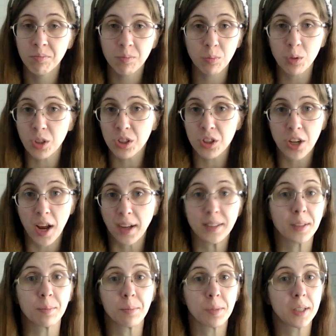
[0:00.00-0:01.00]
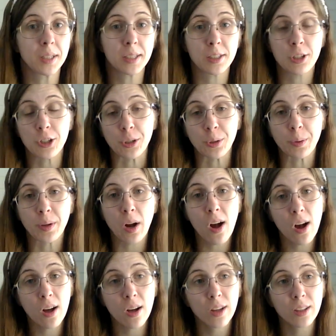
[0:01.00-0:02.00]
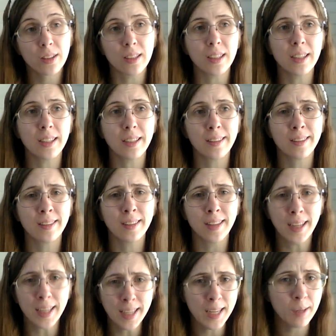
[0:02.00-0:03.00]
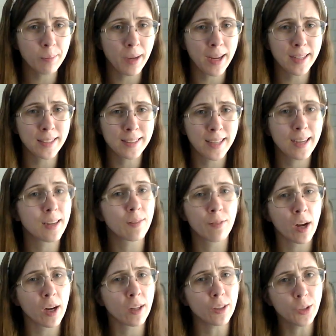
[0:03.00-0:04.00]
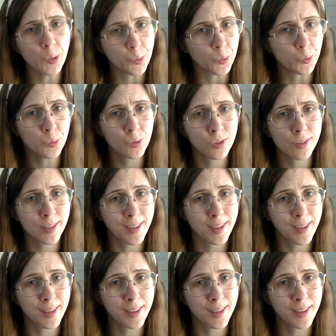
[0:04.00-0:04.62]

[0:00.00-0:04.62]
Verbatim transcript: which hasn't been an issue at all. The heating pads I have not used